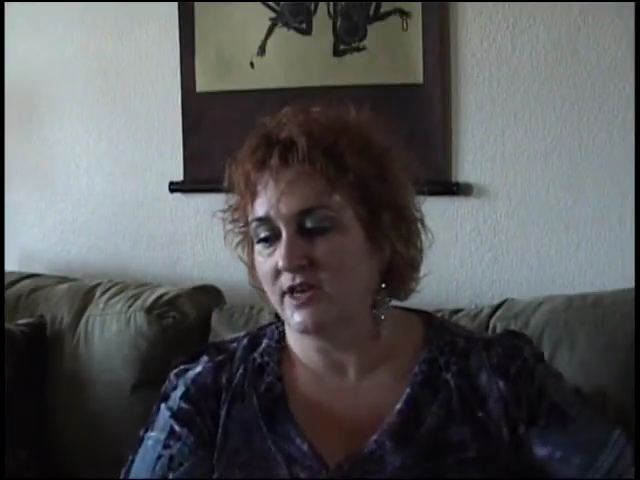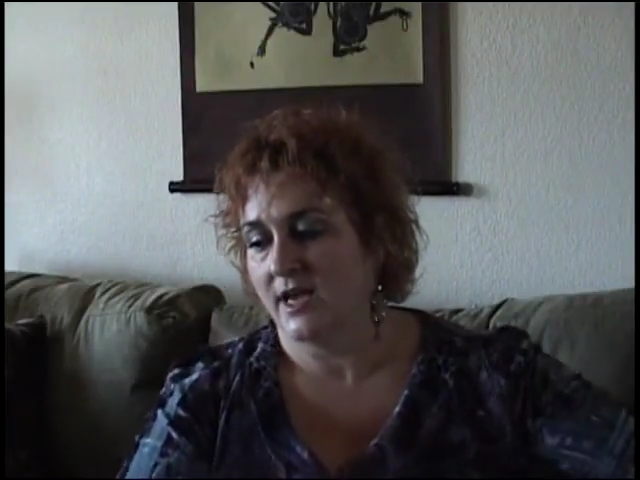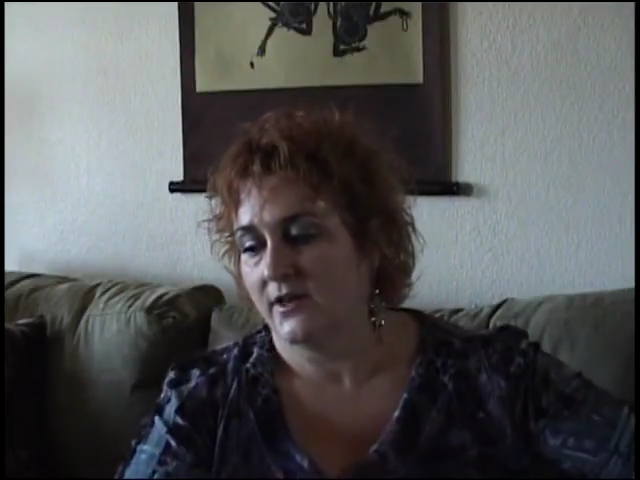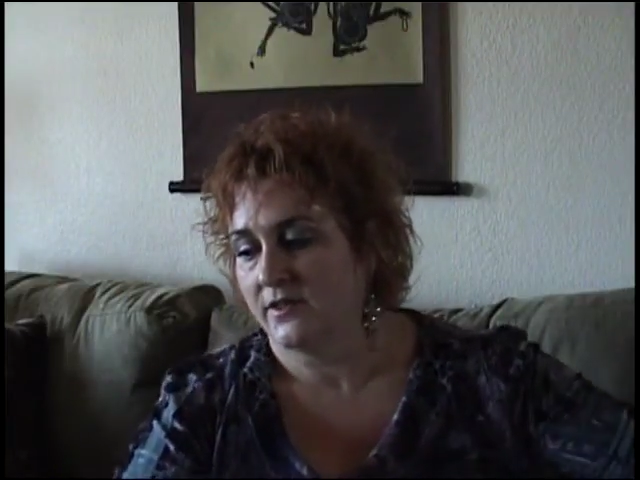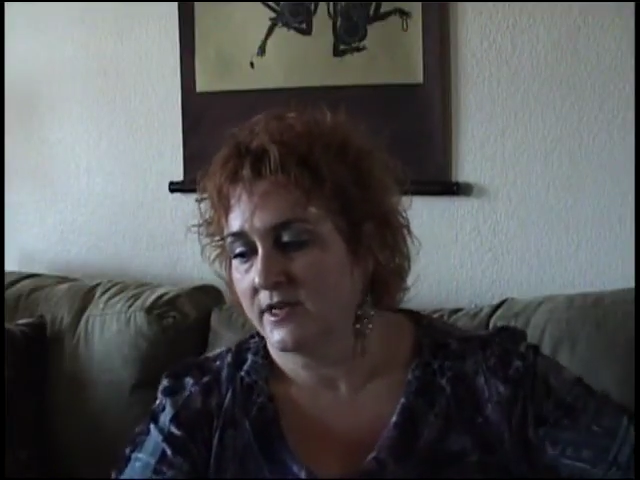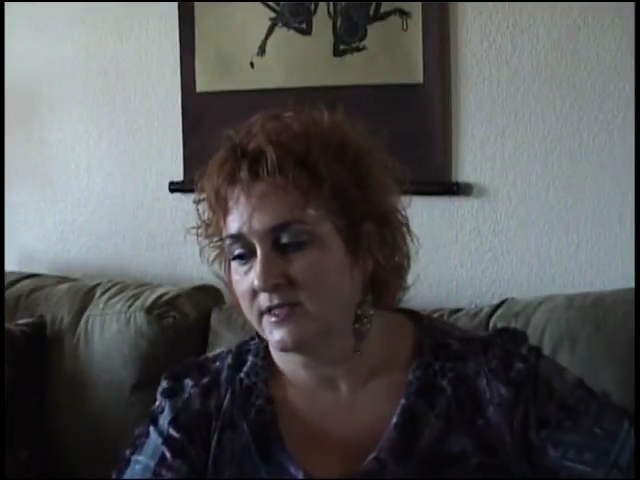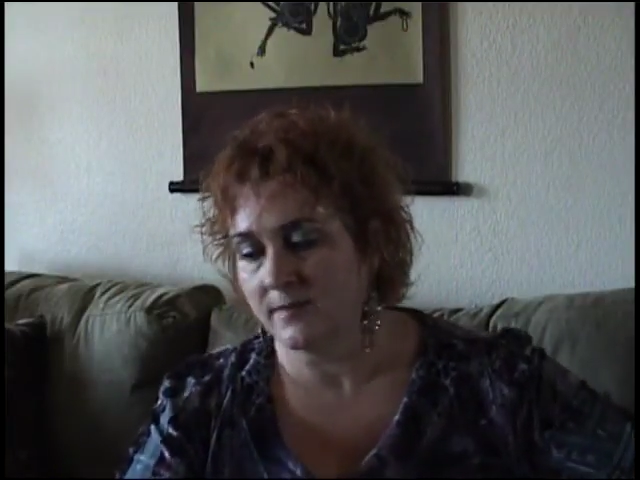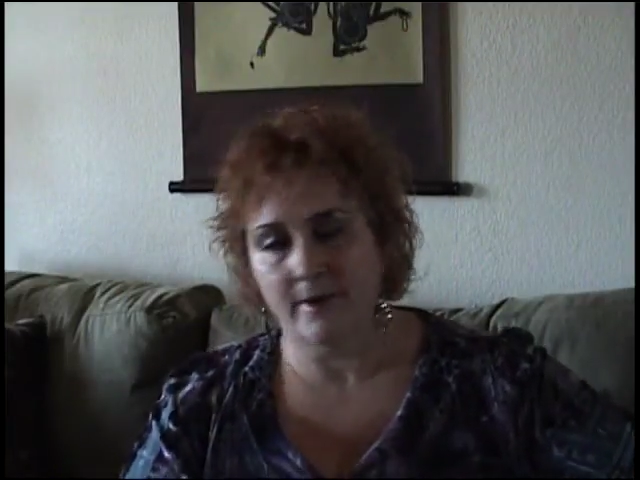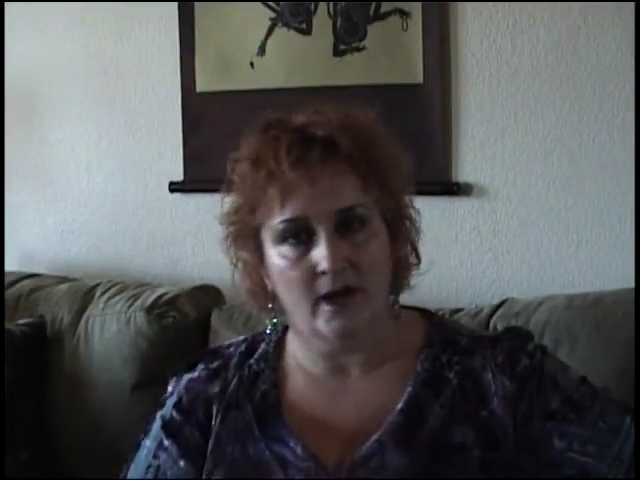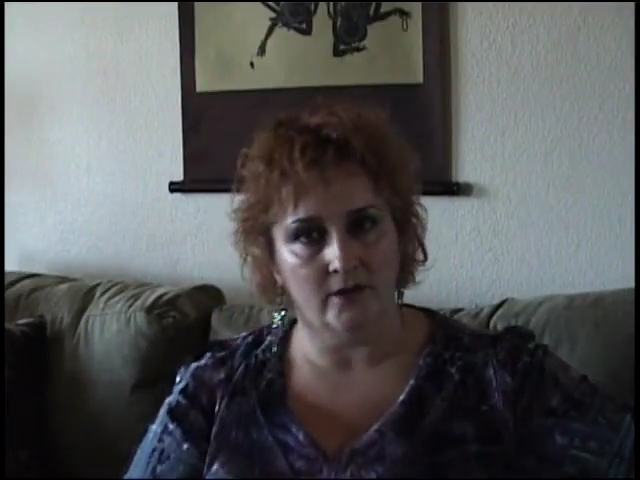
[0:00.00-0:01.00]
out of this
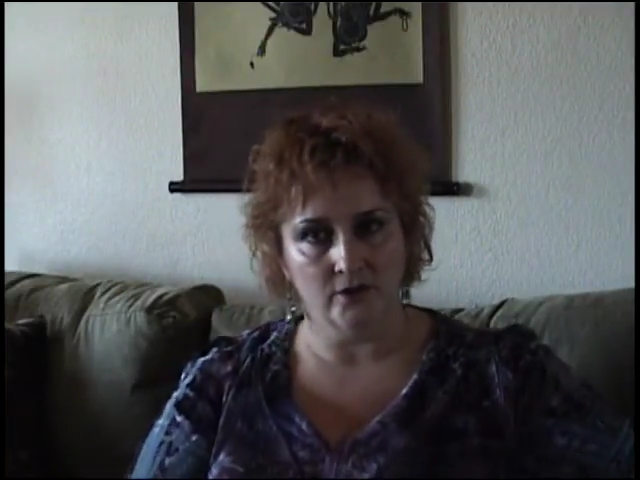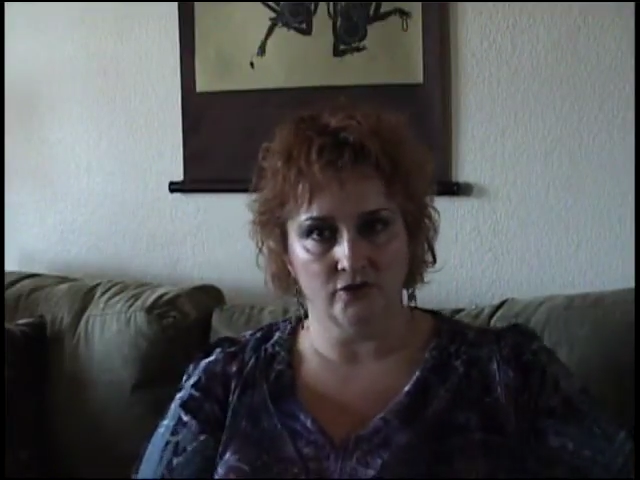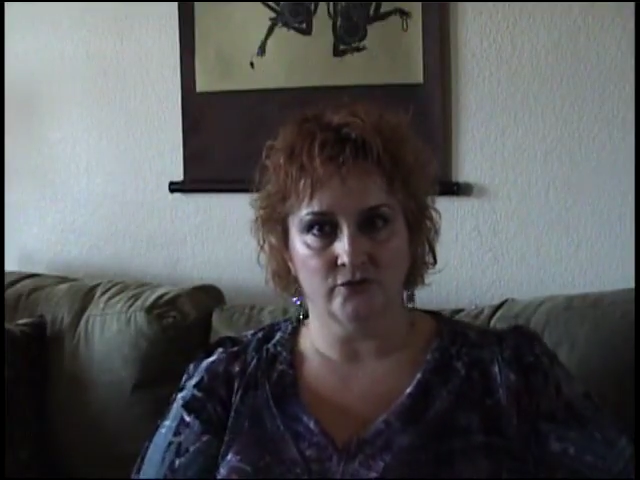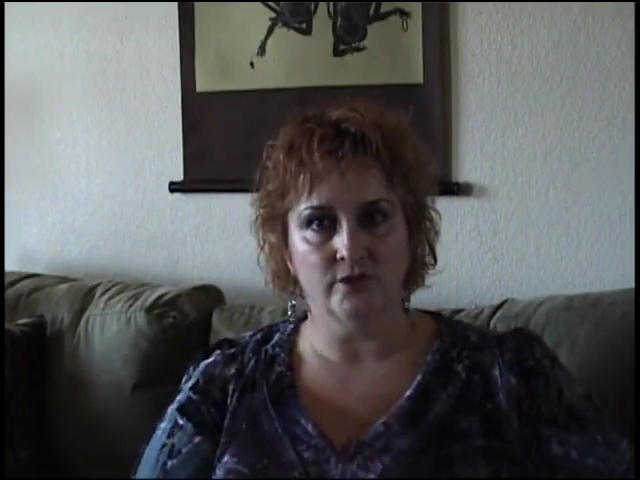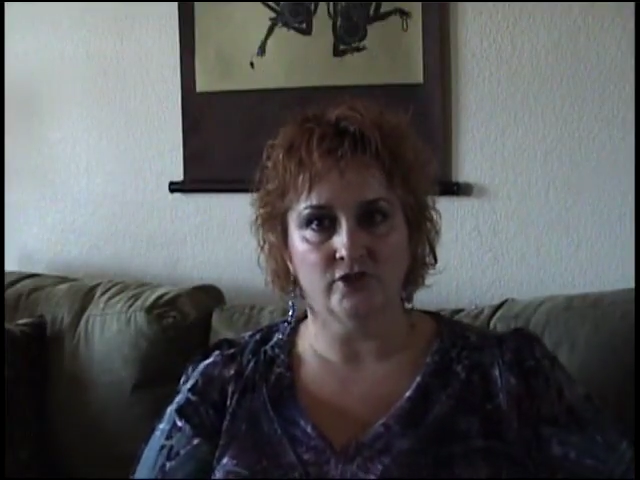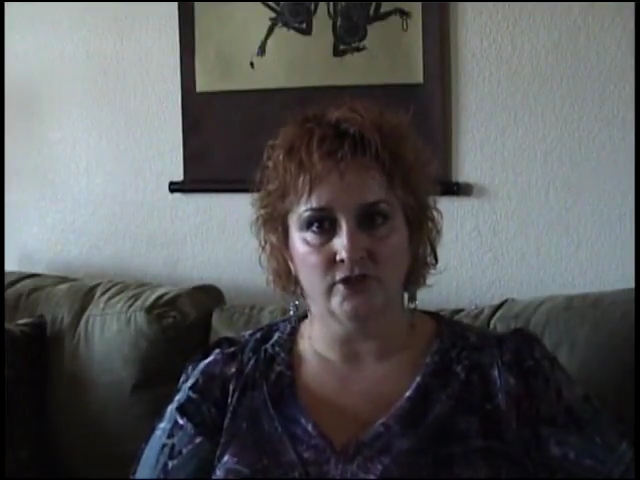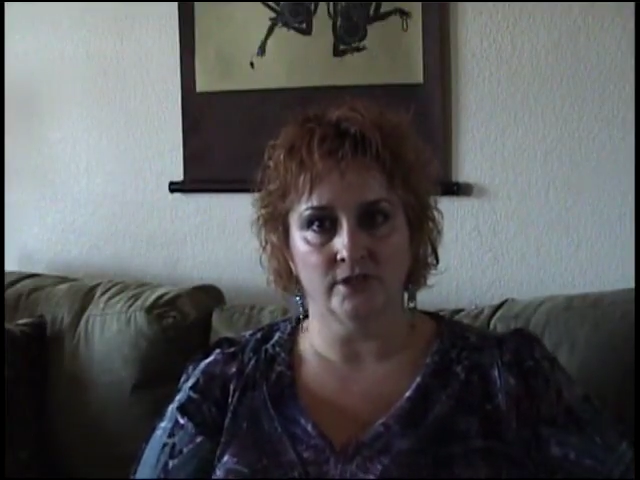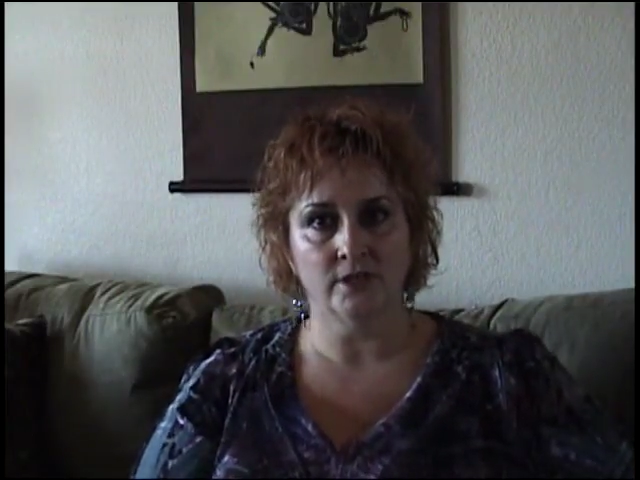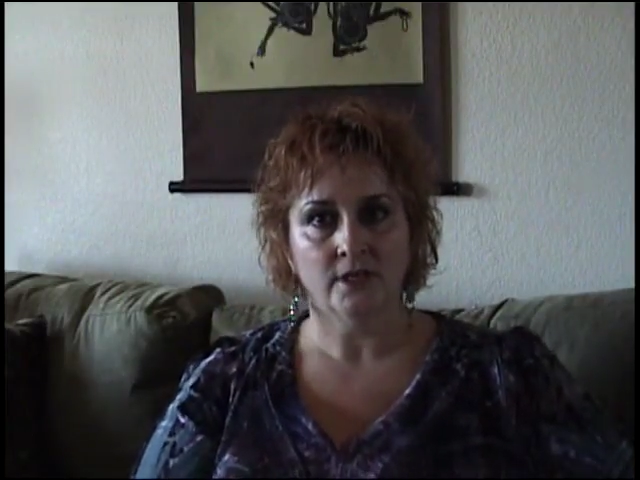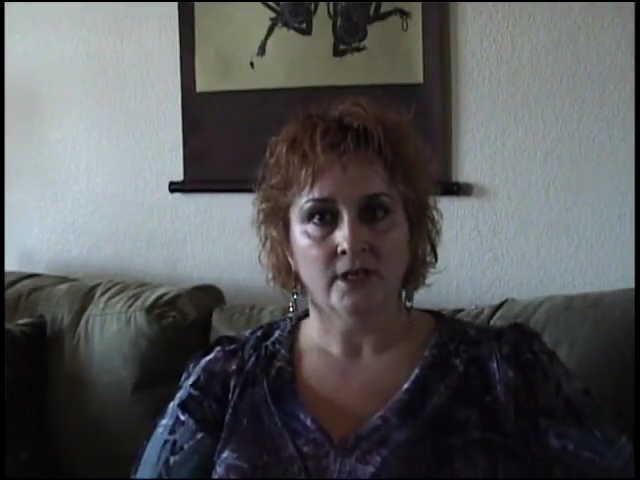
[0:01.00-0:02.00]
about nutrition.